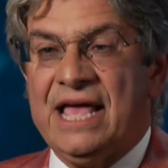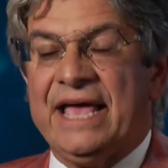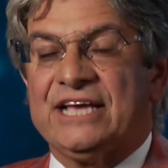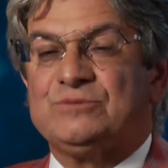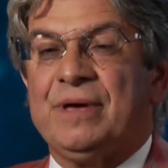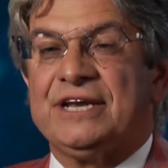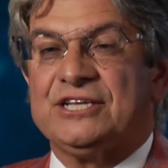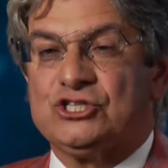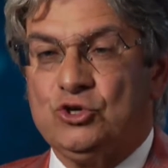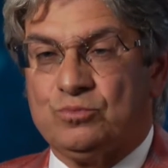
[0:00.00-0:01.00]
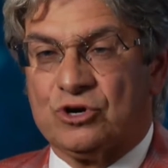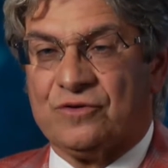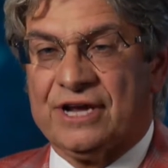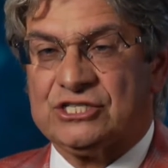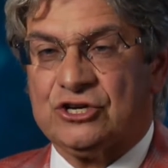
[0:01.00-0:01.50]
expanding
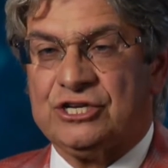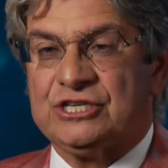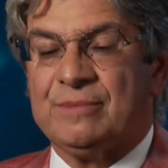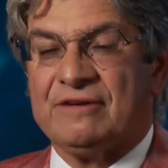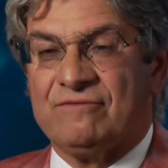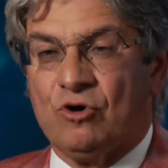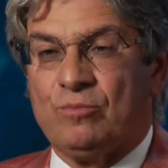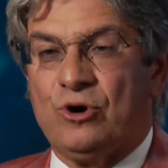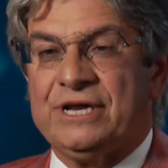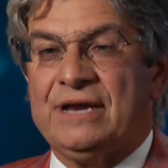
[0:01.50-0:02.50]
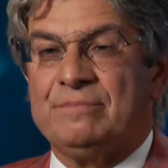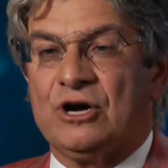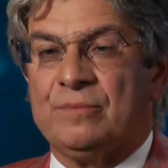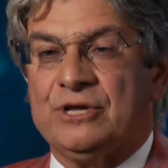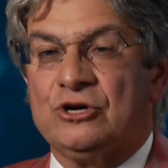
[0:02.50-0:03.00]
supracrestally to my 4.8
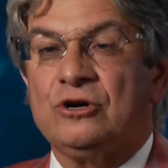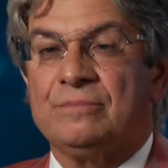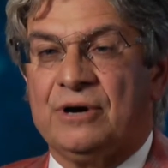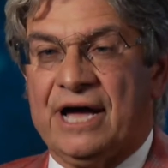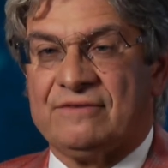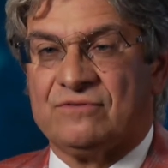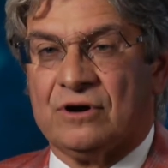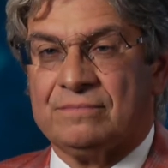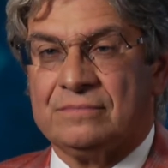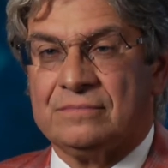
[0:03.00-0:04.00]
millimeter platform.